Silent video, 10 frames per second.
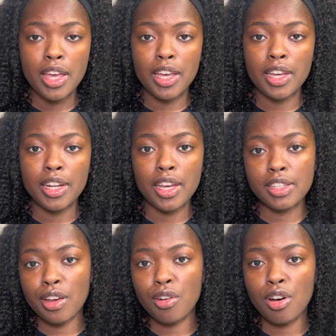and it
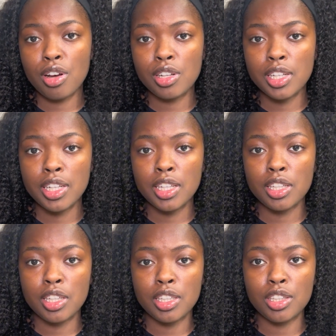has alcohol in
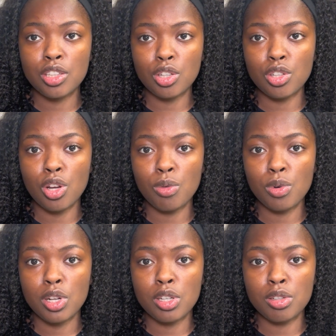it, and so you don't
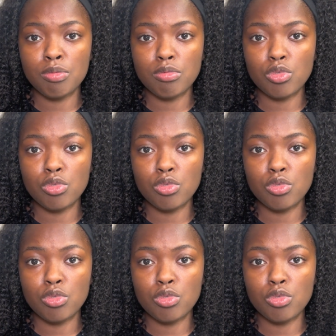want to